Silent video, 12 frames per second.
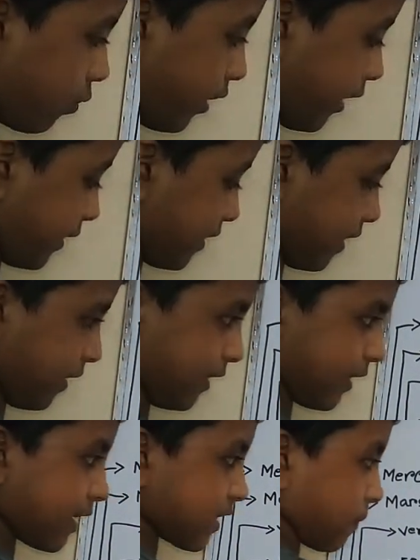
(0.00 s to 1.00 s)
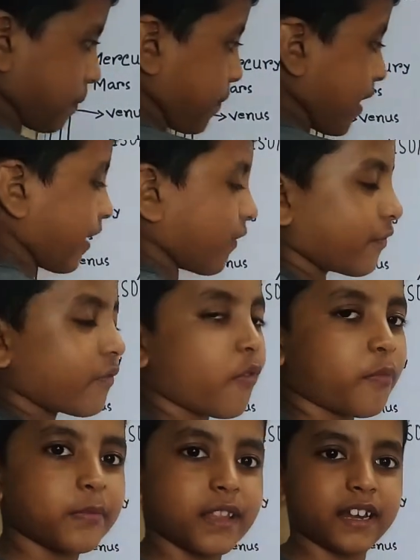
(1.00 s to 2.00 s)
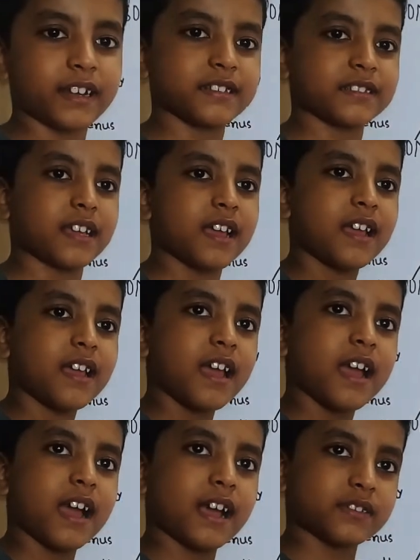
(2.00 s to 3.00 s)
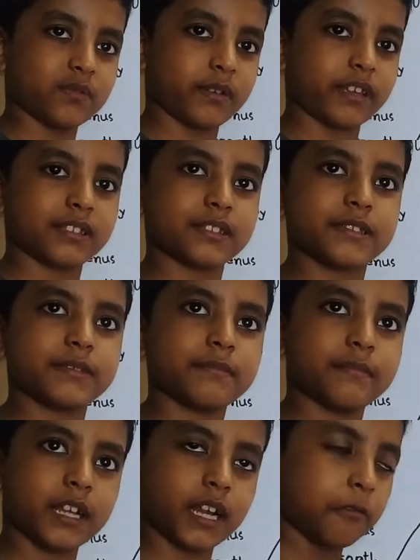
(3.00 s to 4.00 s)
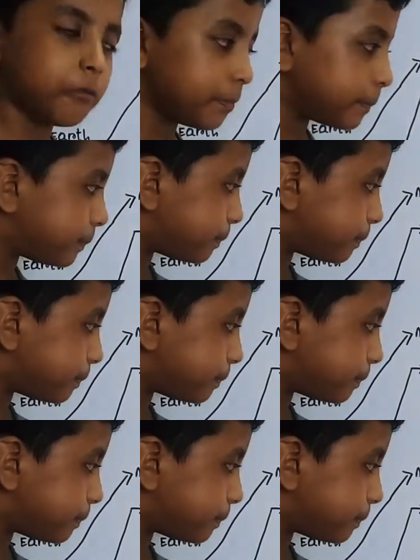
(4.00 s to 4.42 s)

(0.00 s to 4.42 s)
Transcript: rings, and these big 4 planets has rings. Now,